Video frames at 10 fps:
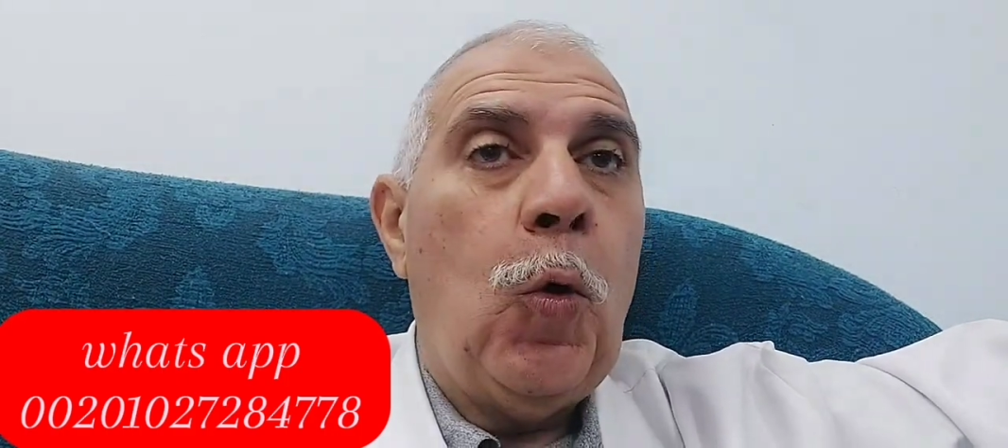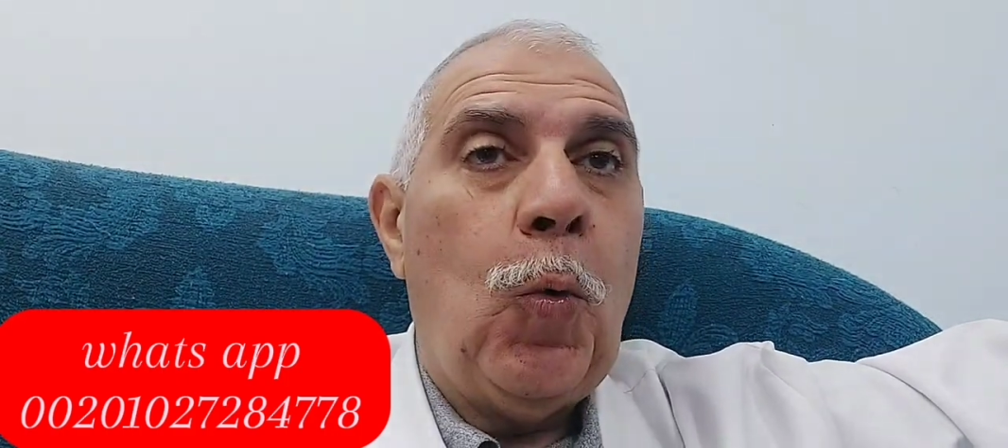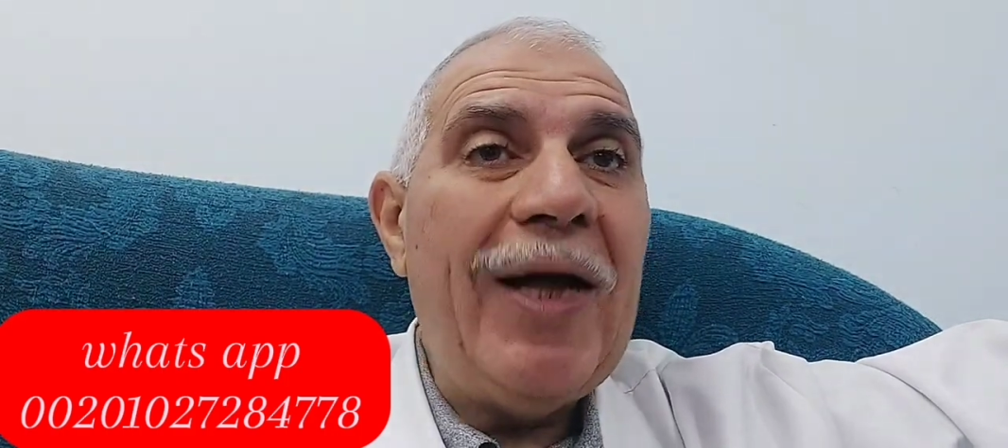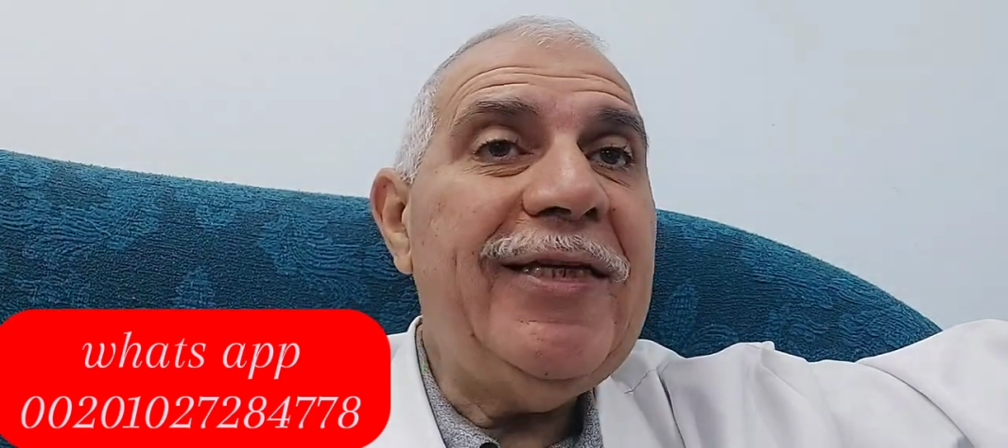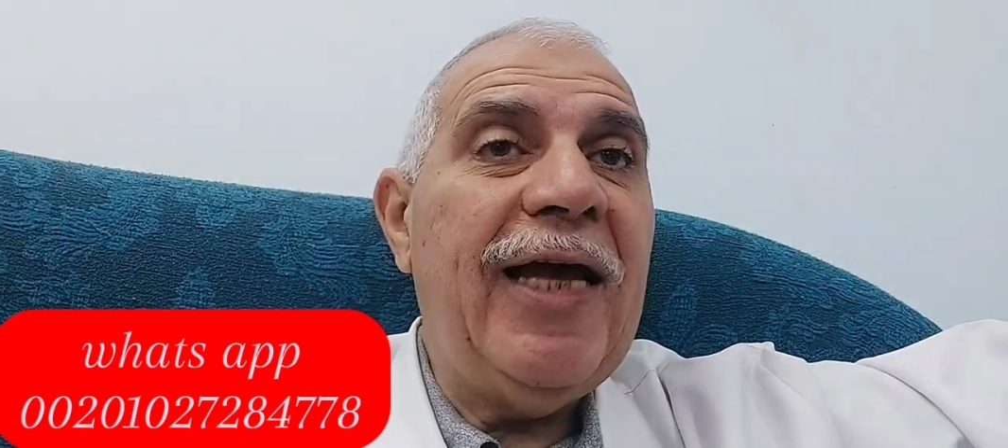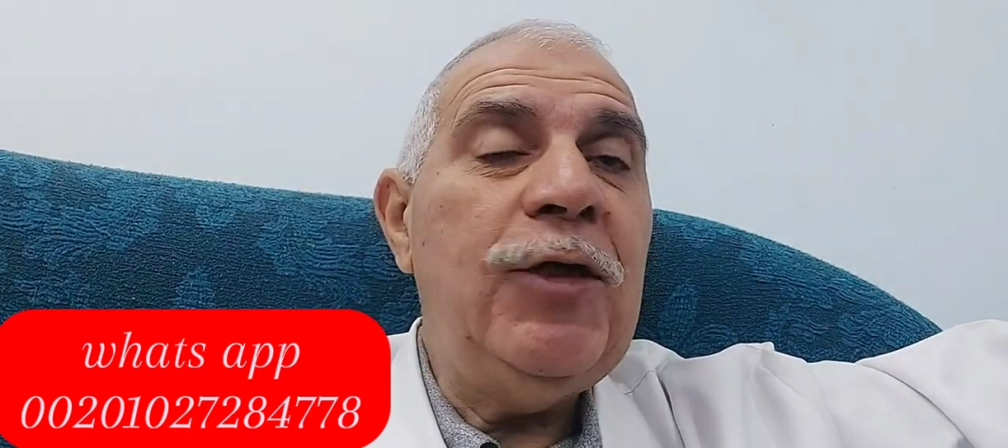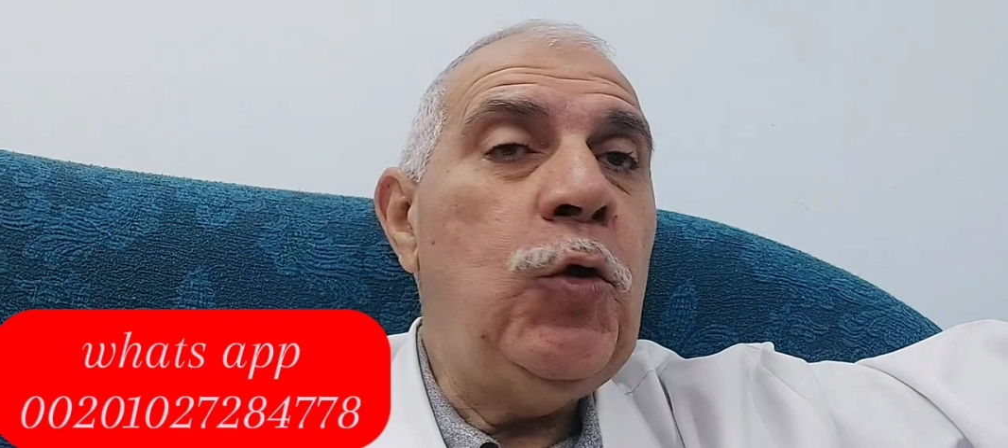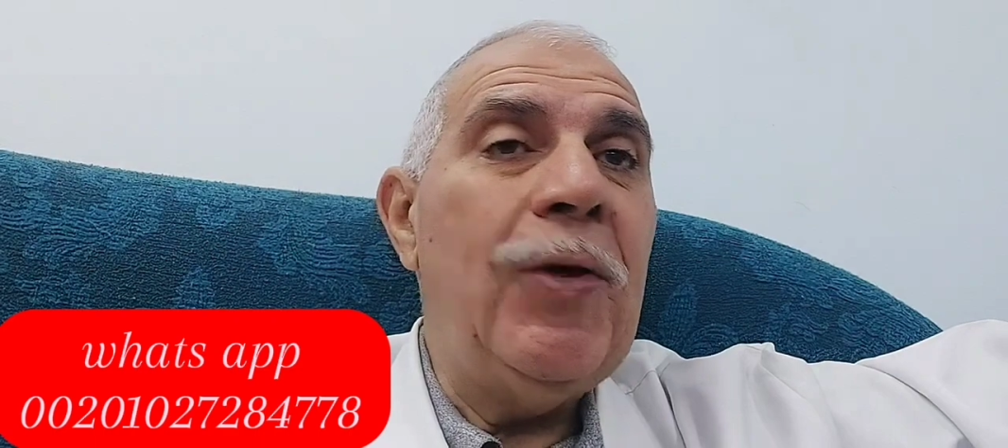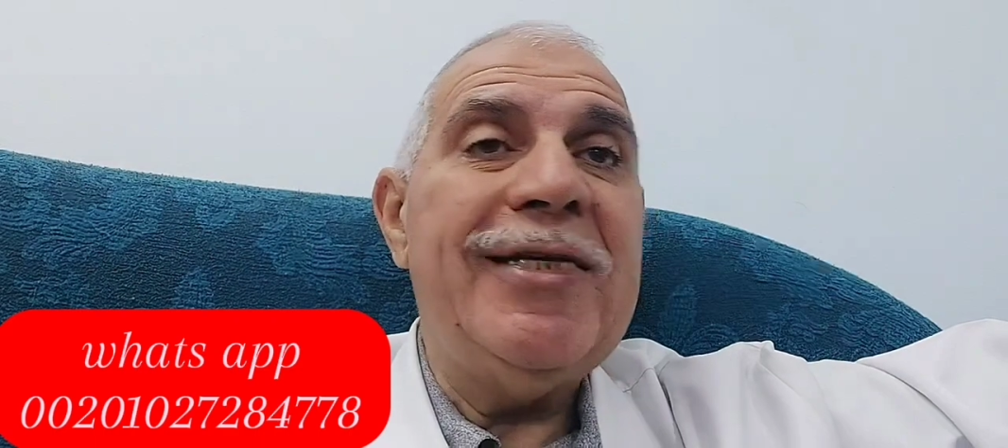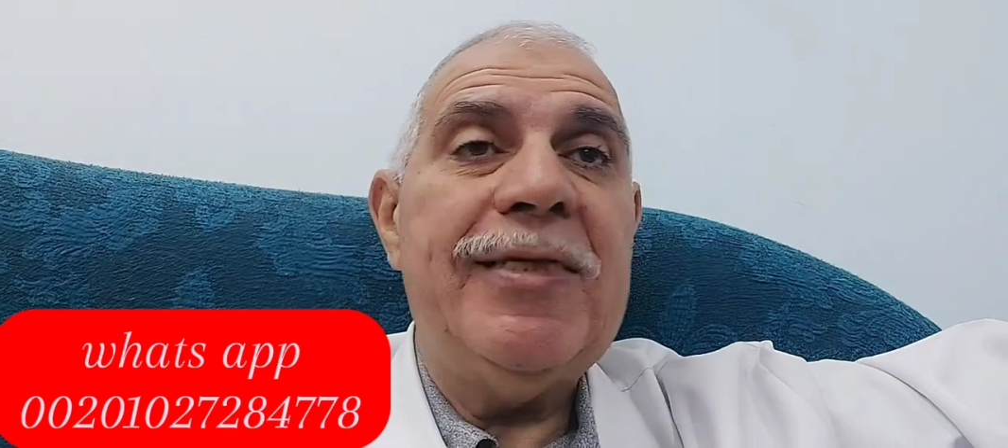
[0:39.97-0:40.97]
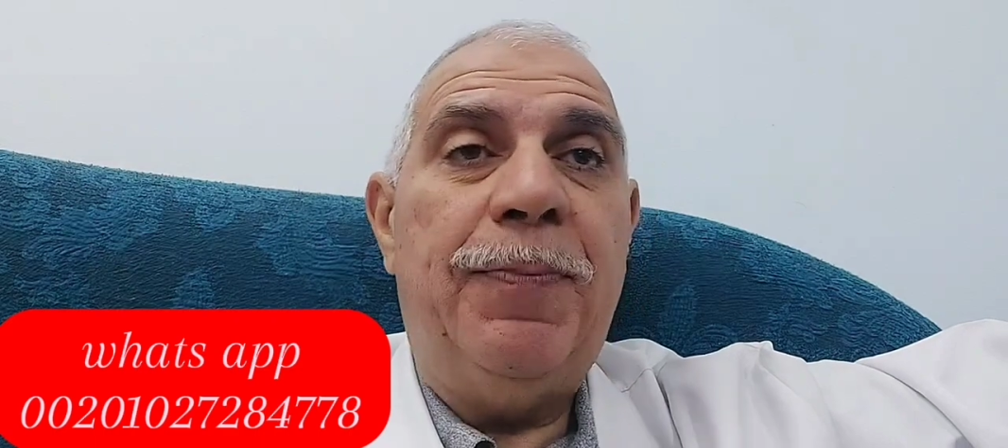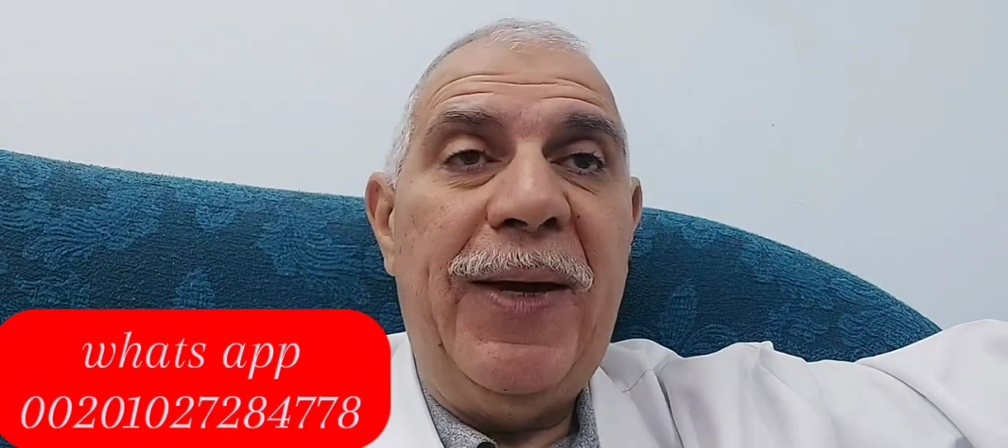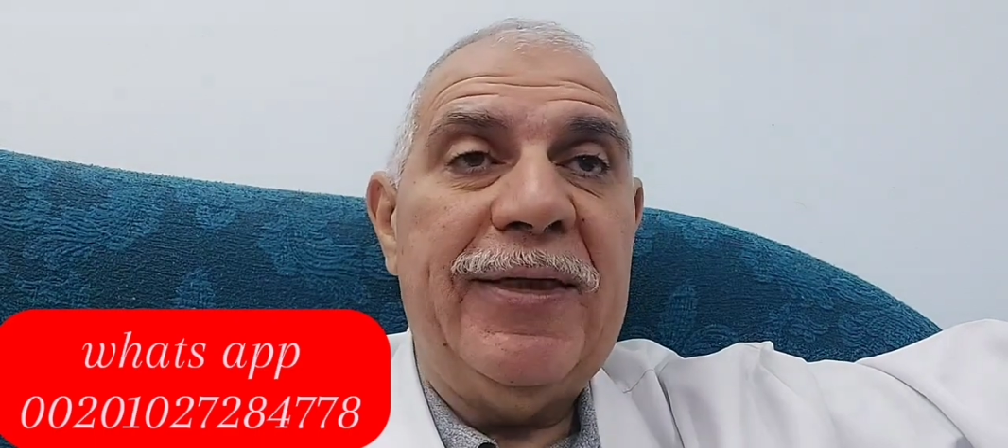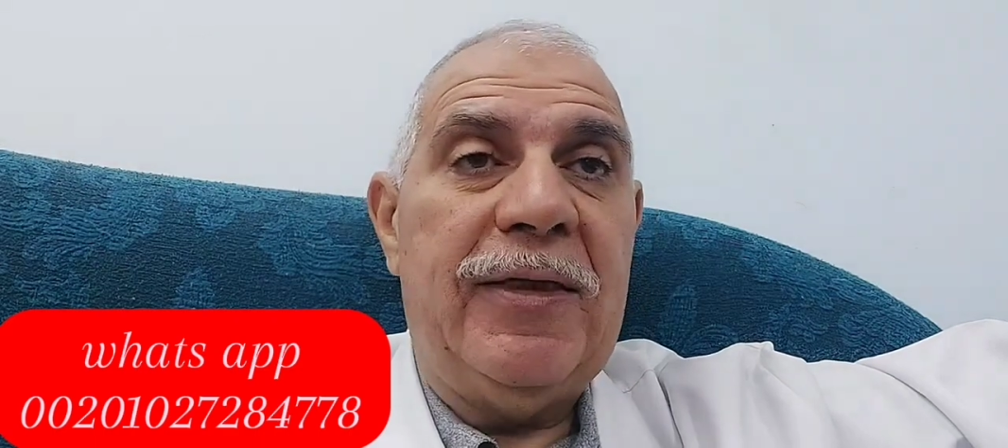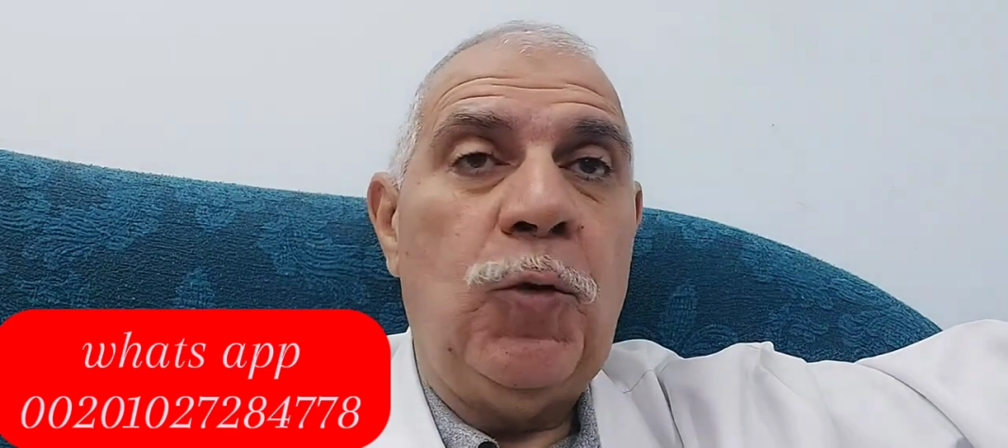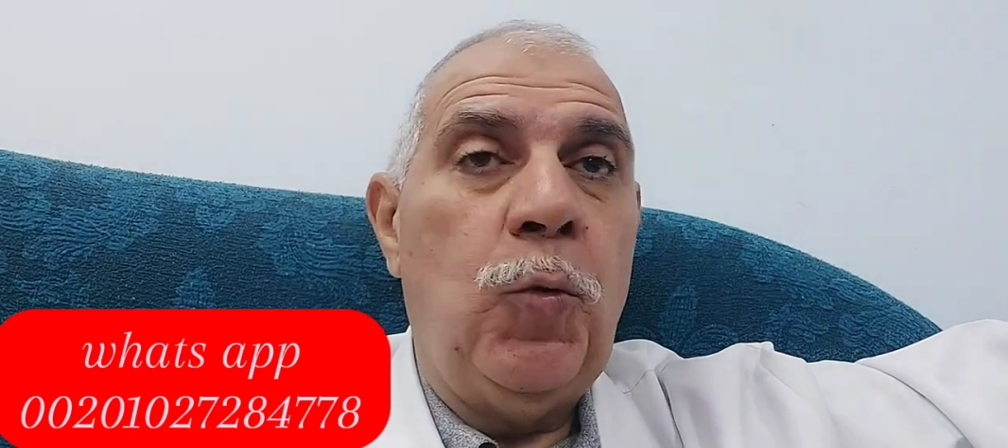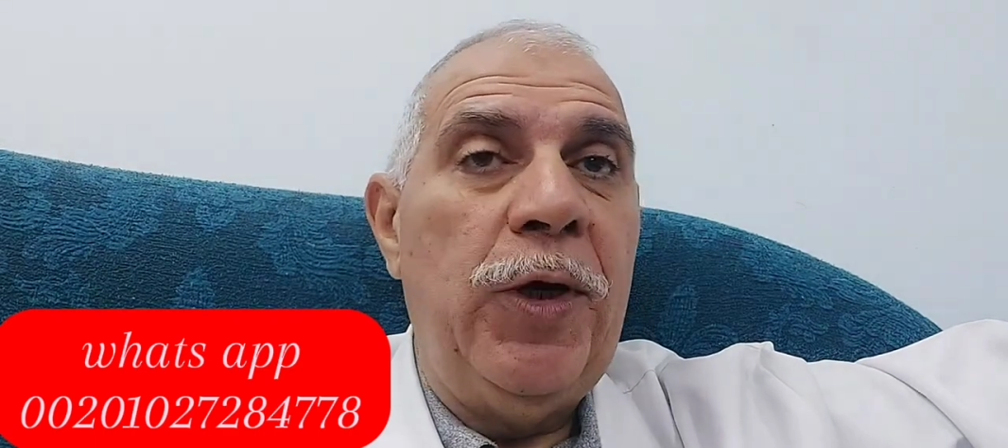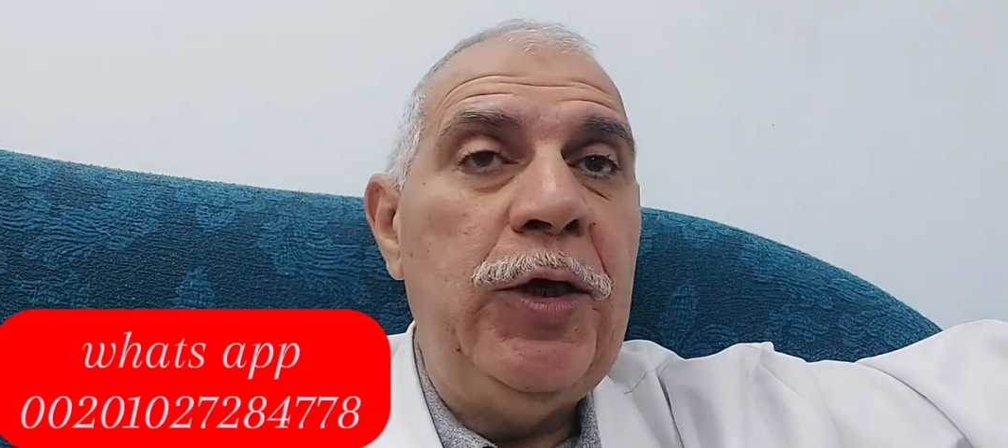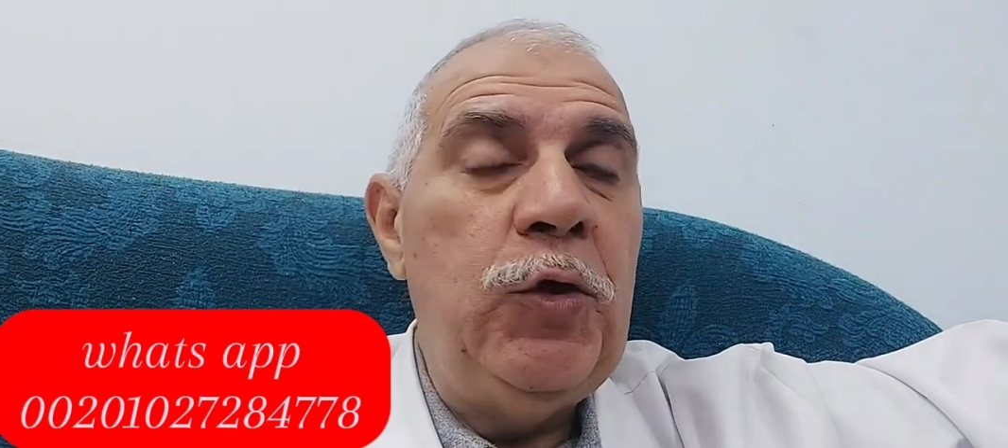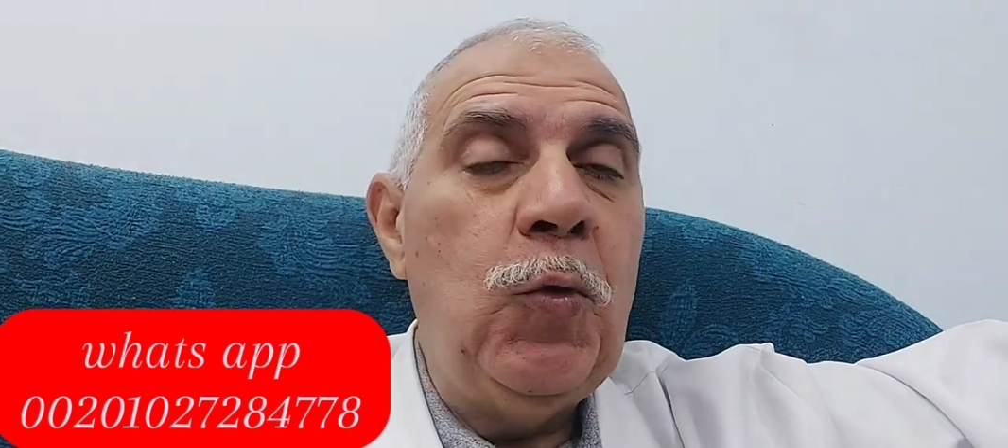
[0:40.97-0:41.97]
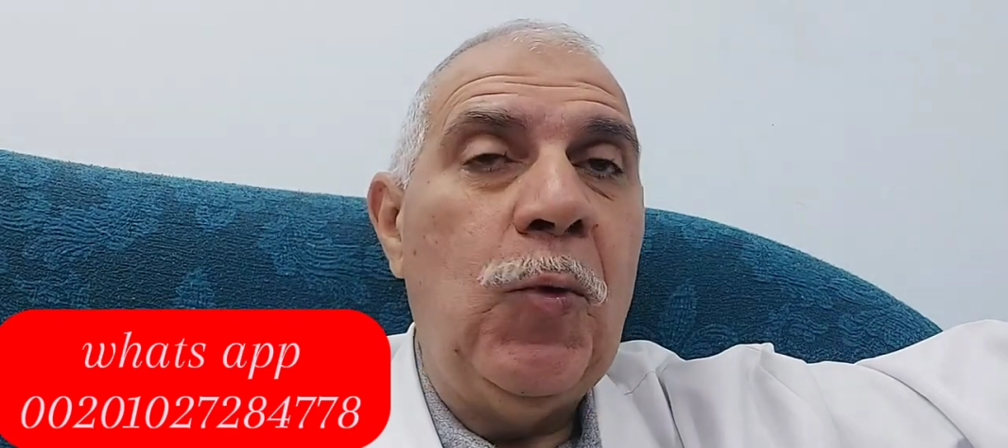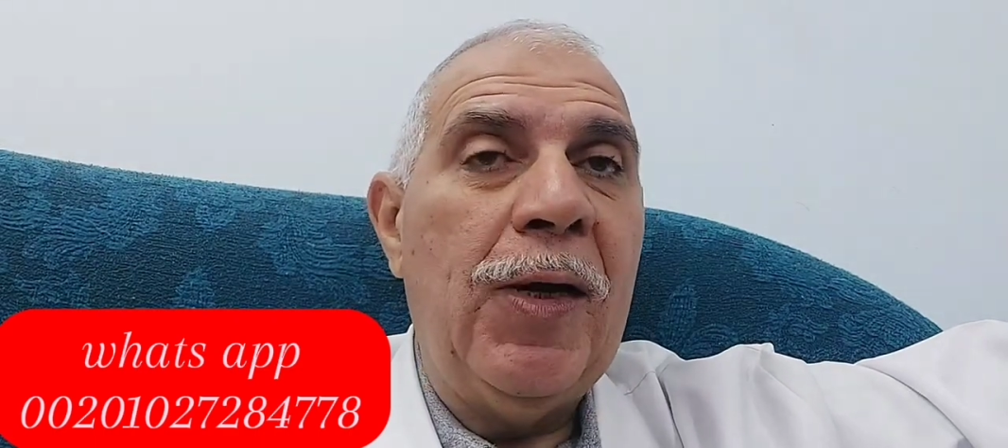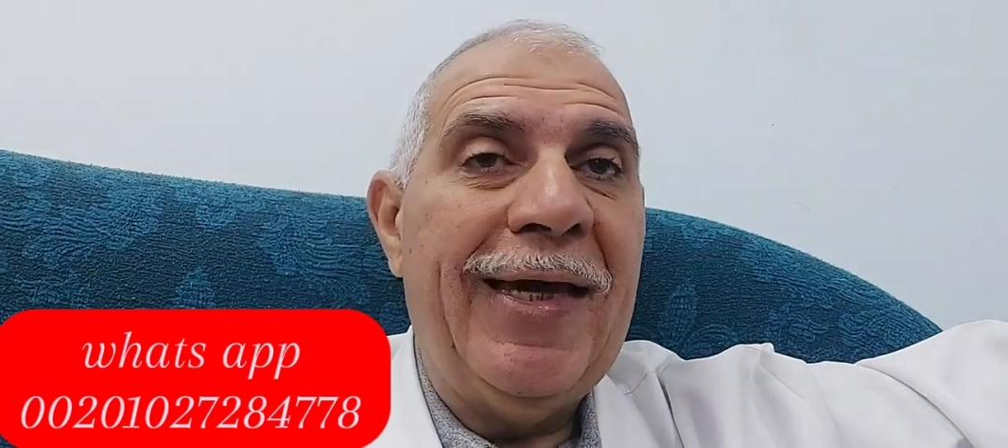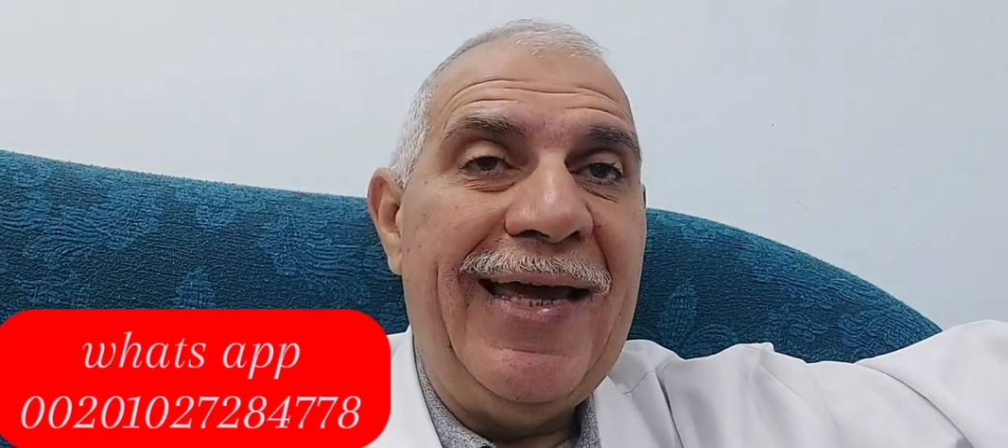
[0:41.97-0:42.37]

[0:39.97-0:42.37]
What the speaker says: What can you expect when you